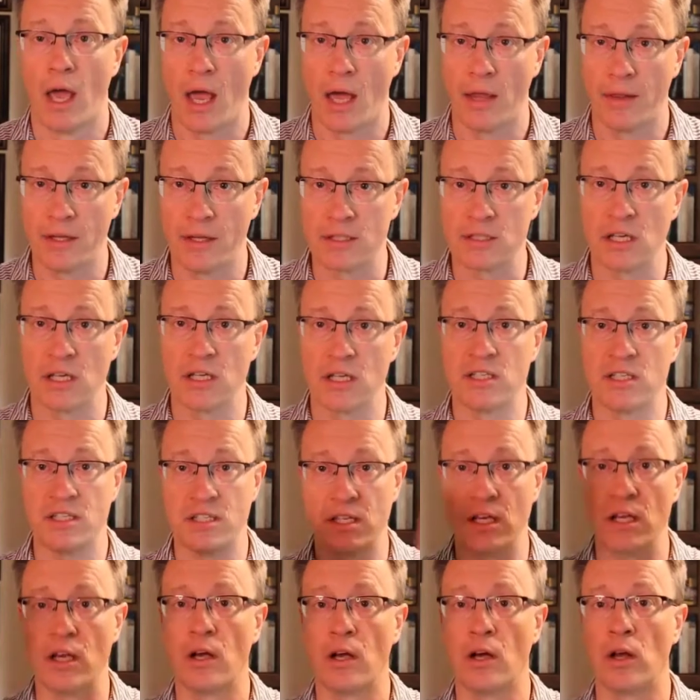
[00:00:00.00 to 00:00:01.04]
And that's a
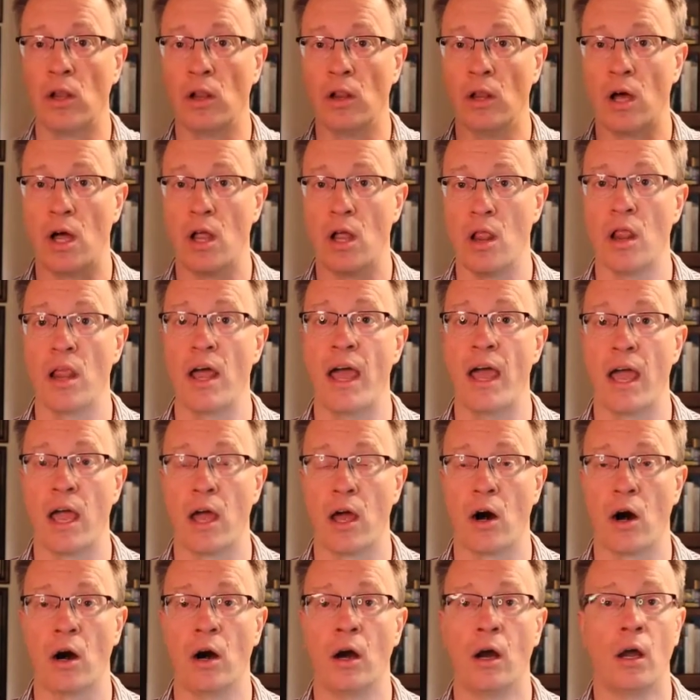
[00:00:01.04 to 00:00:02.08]
single
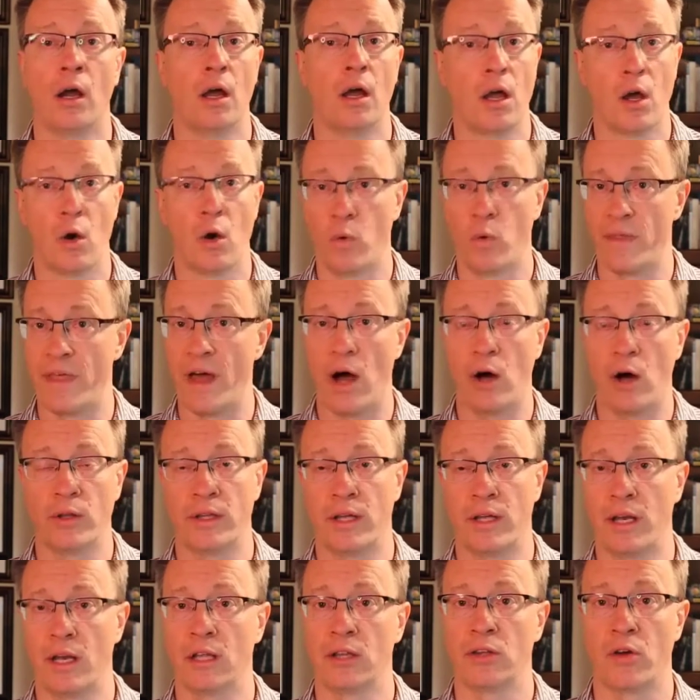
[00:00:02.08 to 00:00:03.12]
layer without
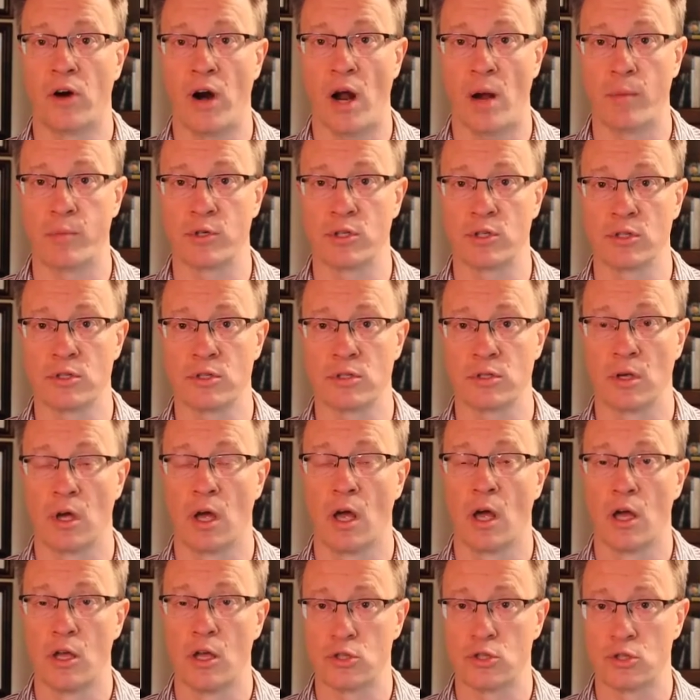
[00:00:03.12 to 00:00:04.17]
any interruptions.
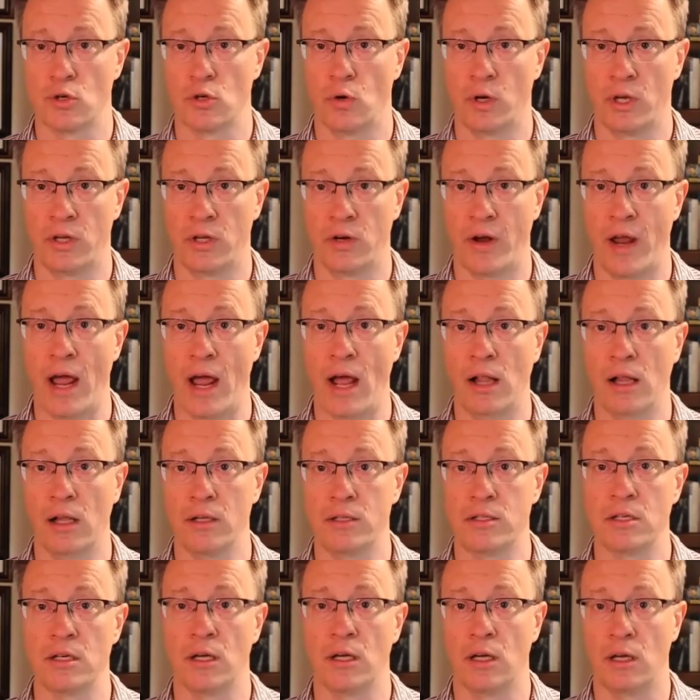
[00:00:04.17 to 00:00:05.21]
So in
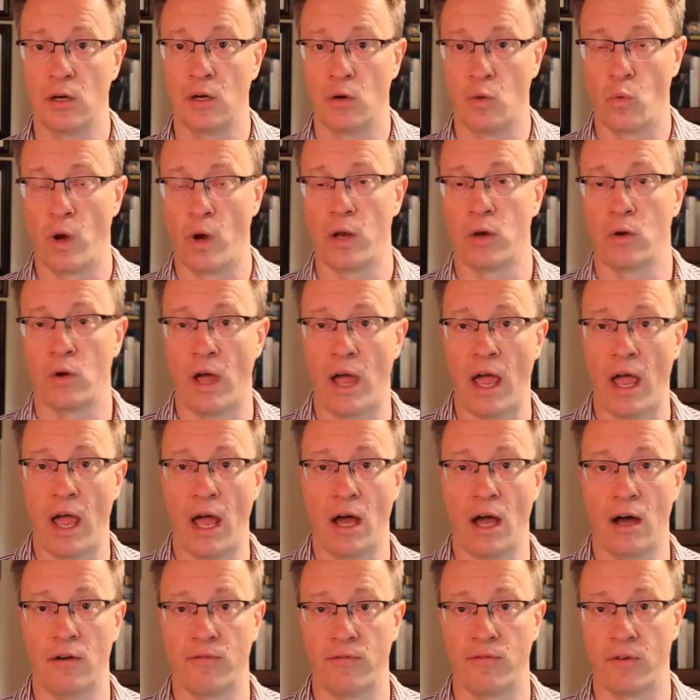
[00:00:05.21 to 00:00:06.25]
reality, when you
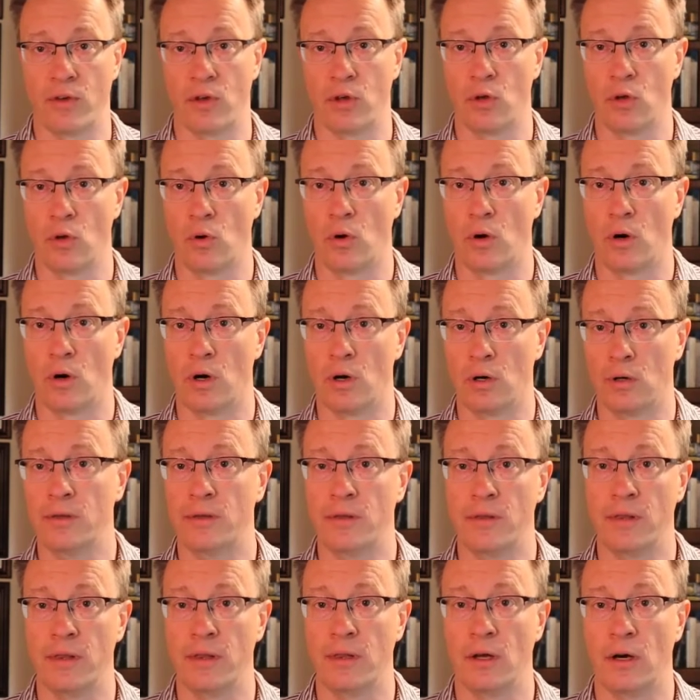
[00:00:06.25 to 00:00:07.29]
have your
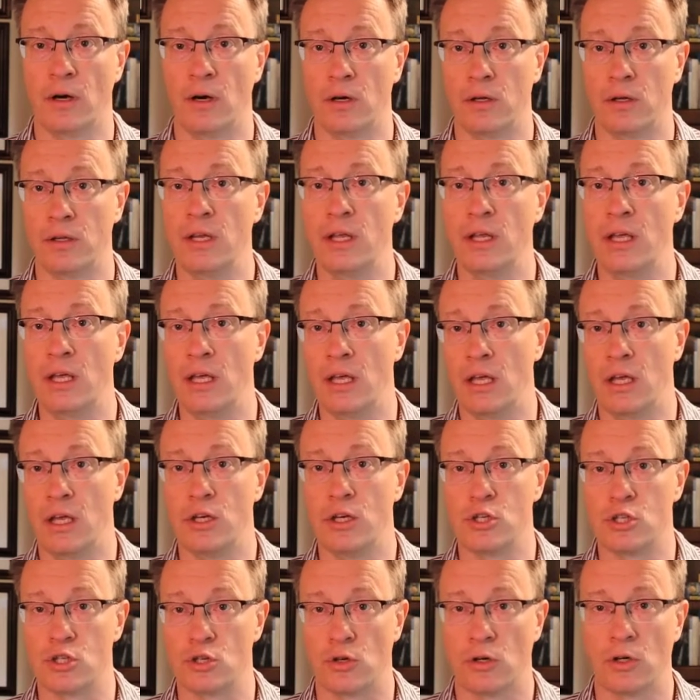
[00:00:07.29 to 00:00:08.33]
knee
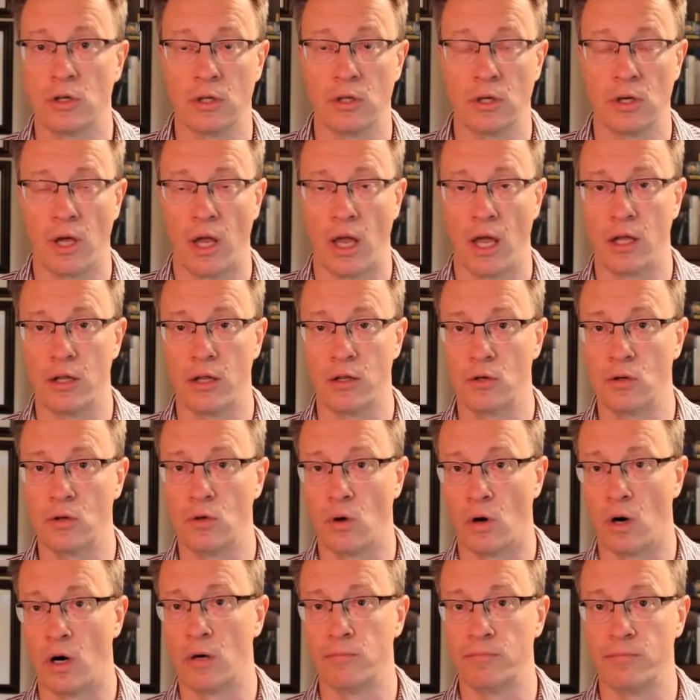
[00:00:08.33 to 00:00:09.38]
injured and you
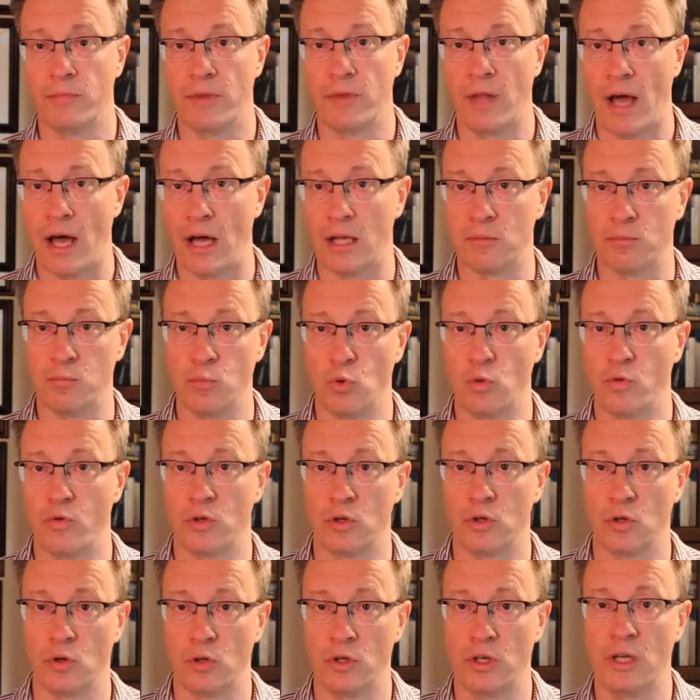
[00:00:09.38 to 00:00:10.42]
are not moving
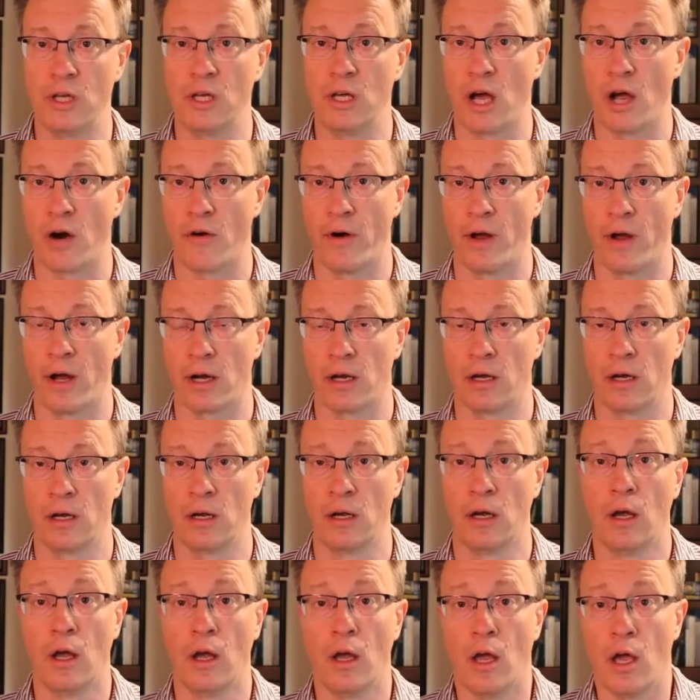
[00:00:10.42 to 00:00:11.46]
your knee correctly,
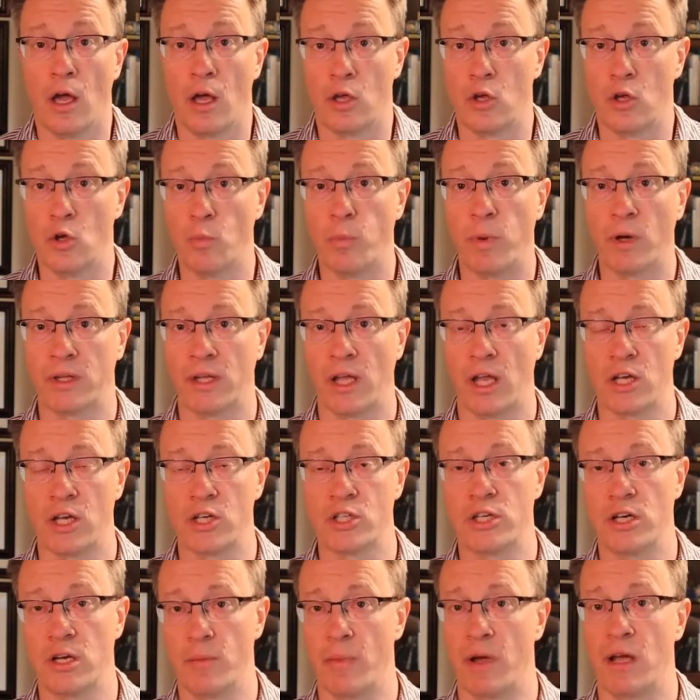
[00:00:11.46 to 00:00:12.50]
you
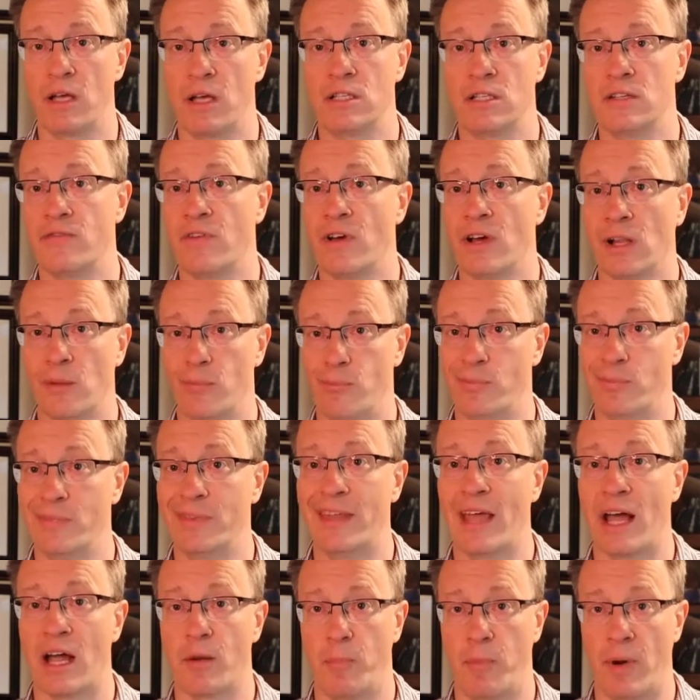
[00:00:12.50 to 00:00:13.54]
potentially may develop
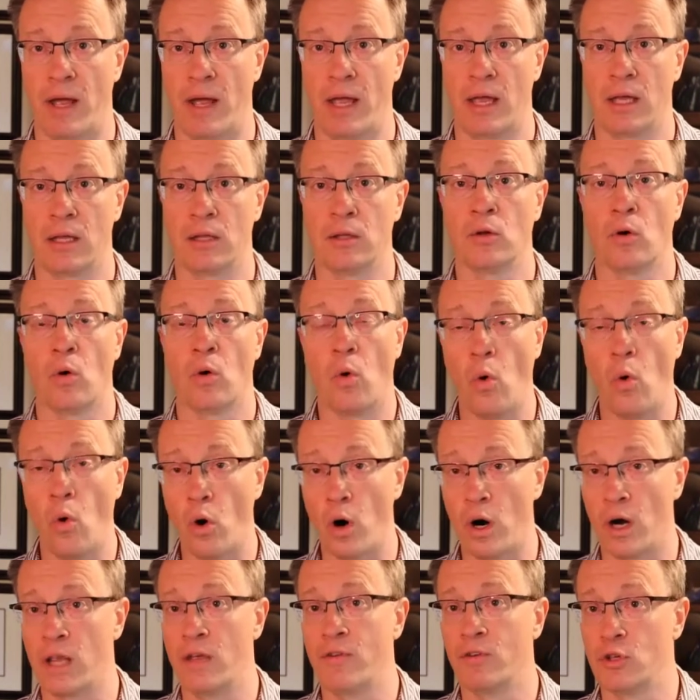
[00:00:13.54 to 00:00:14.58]
neck pain
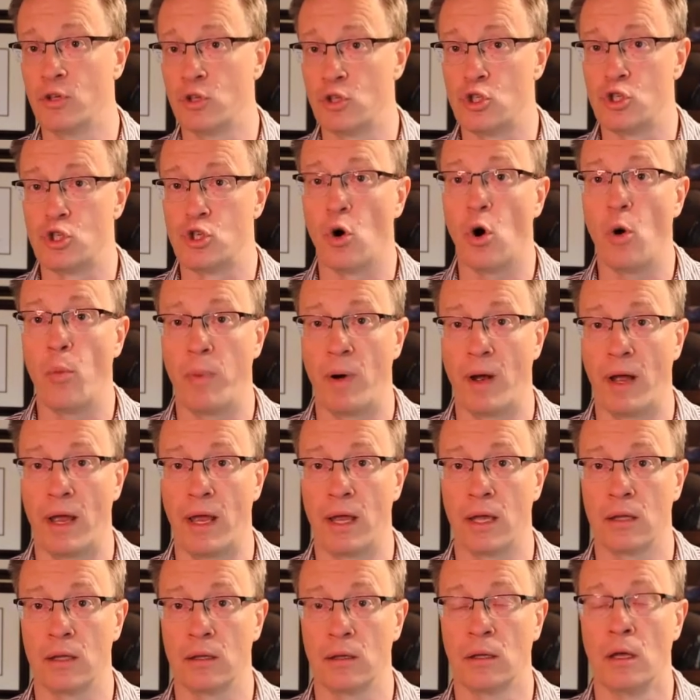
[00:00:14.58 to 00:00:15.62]
or even jaw
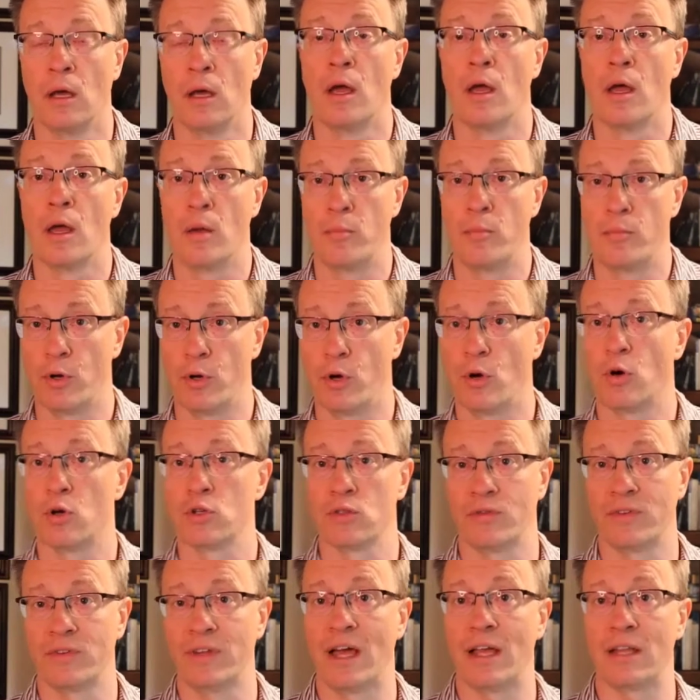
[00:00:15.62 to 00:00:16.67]
pain because
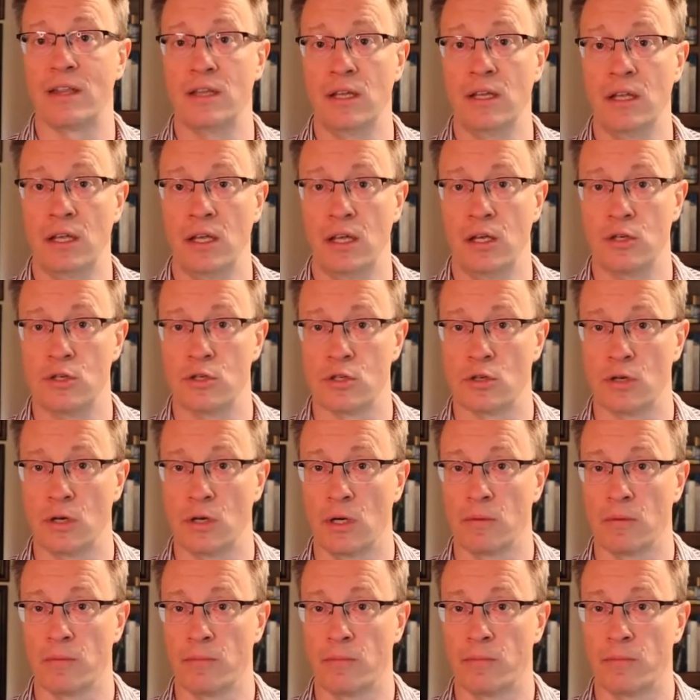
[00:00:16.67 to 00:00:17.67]
of that knee injury.